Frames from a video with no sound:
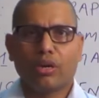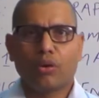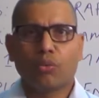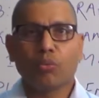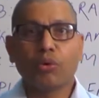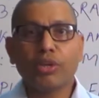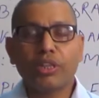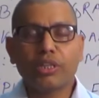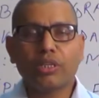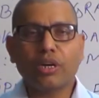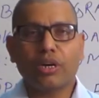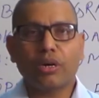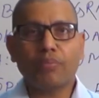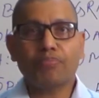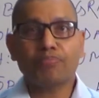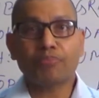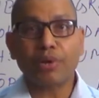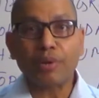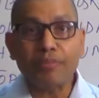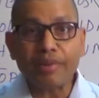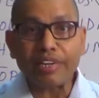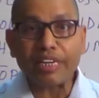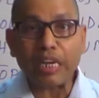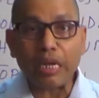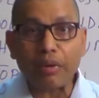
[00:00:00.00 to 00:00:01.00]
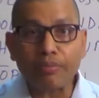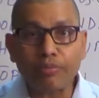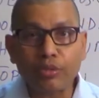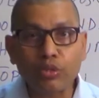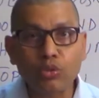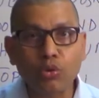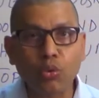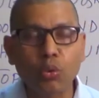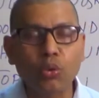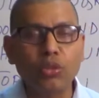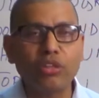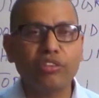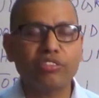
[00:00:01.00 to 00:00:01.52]
with the primitive
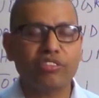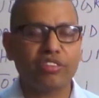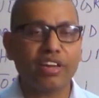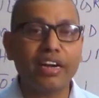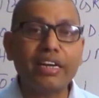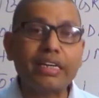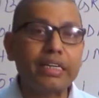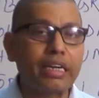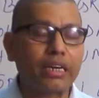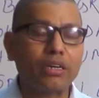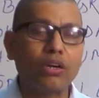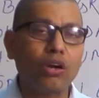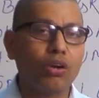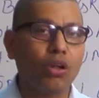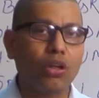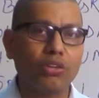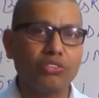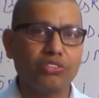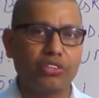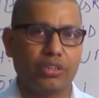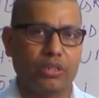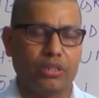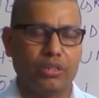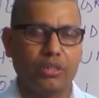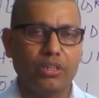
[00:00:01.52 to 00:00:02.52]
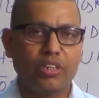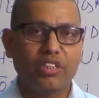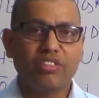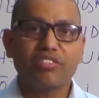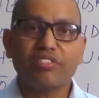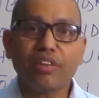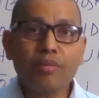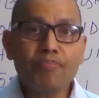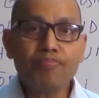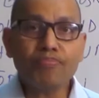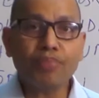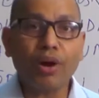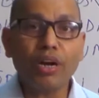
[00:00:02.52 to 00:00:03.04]
tools and technology,
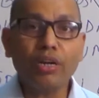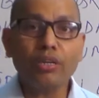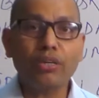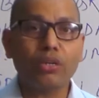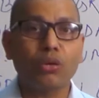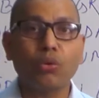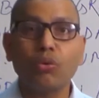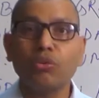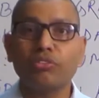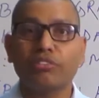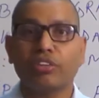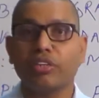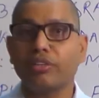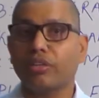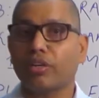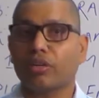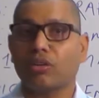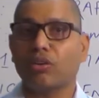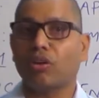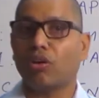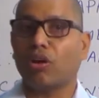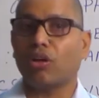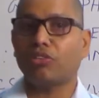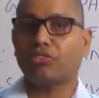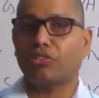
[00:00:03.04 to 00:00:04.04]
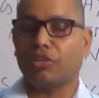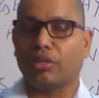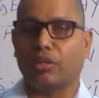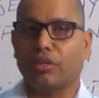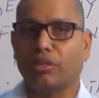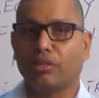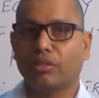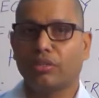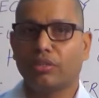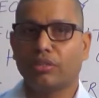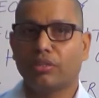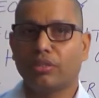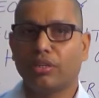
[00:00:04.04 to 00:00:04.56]
simple tools and technology,
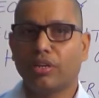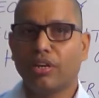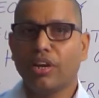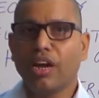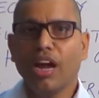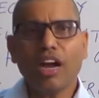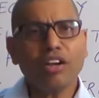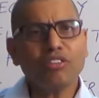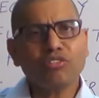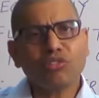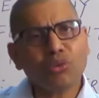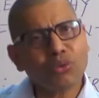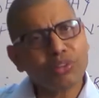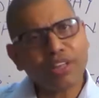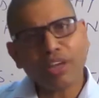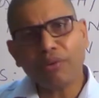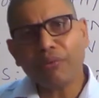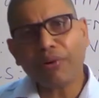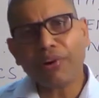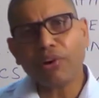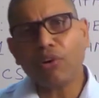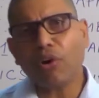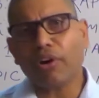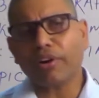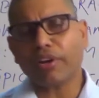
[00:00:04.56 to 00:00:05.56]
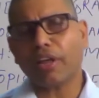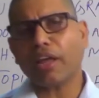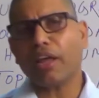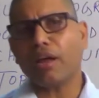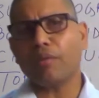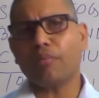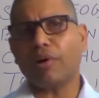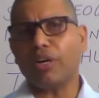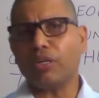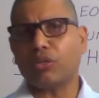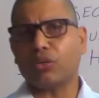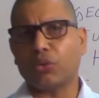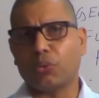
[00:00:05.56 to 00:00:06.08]
and so they were not
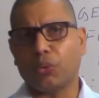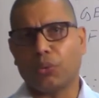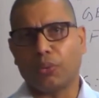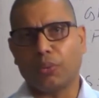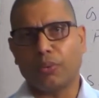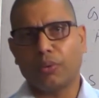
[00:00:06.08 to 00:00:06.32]
able to